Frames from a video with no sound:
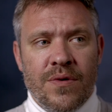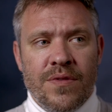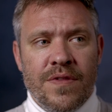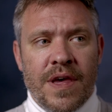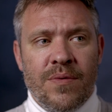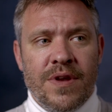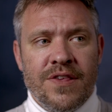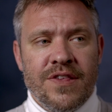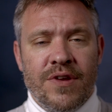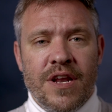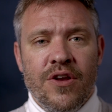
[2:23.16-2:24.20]
not that they were
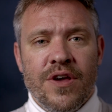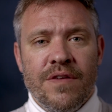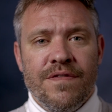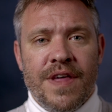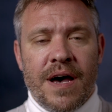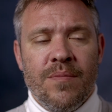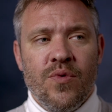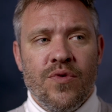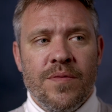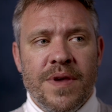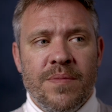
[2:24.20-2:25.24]
necessarily looking for that,
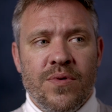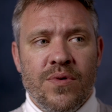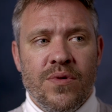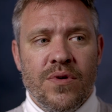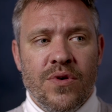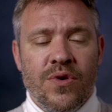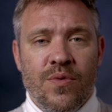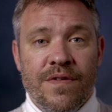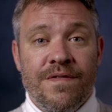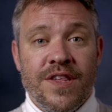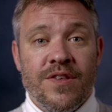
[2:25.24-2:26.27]
more the people who
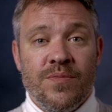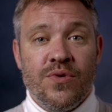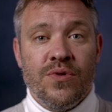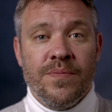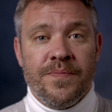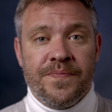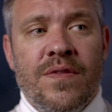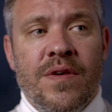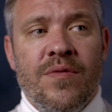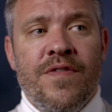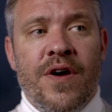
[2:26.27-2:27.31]
were visible,
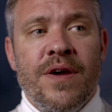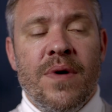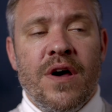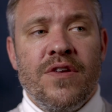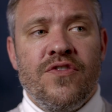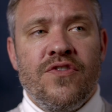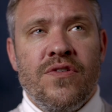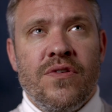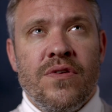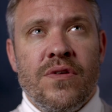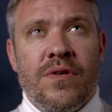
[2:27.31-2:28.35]
they were very much
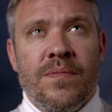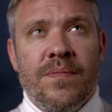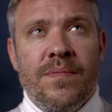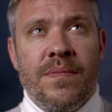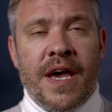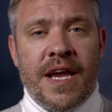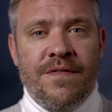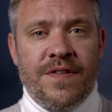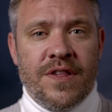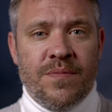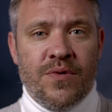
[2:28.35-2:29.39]
made
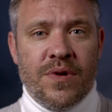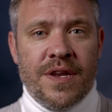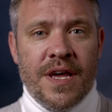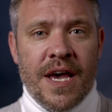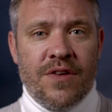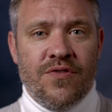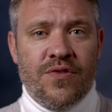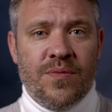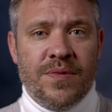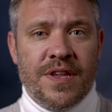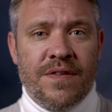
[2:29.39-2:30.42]
visible within a
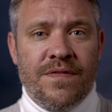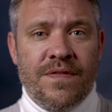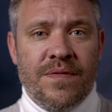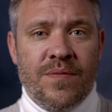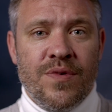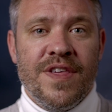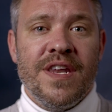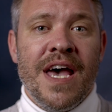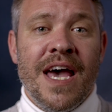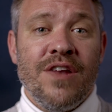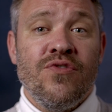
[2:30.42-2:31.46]

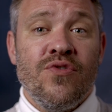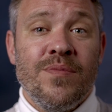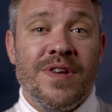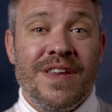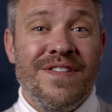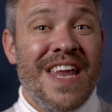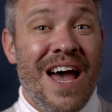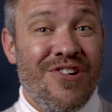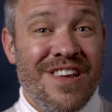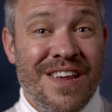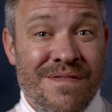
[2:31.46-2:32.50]
heteronormative
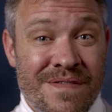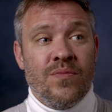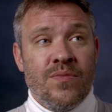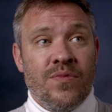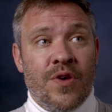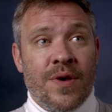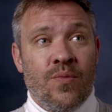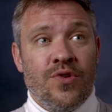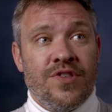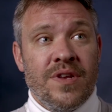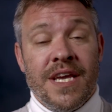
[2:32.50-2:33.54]
narrative. So it
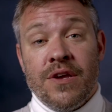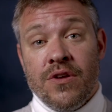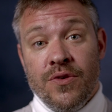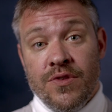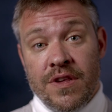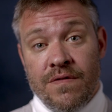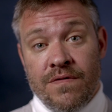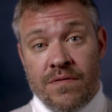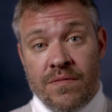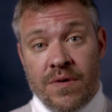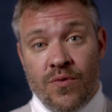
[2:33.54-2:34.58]
wasn't inclusive,
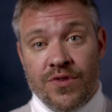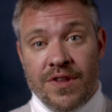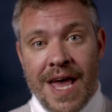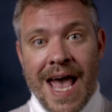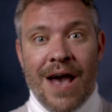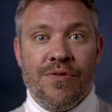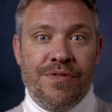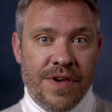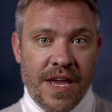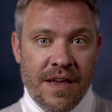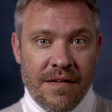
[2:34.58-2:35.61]
it wasn't
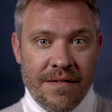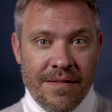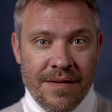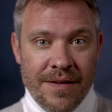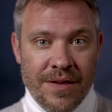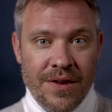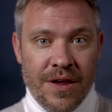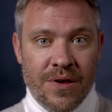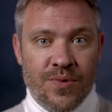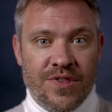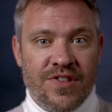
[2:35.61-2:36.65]
healthy. You know,
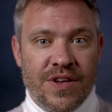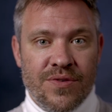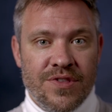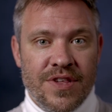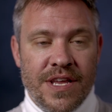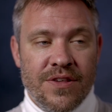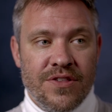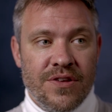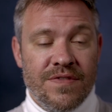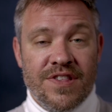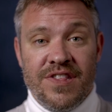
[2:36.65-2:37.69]
it was still seen as
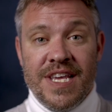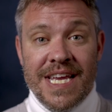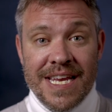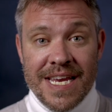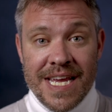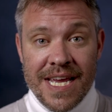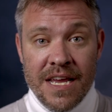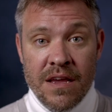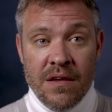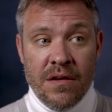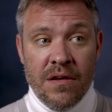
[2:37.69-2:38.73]
sort of seedy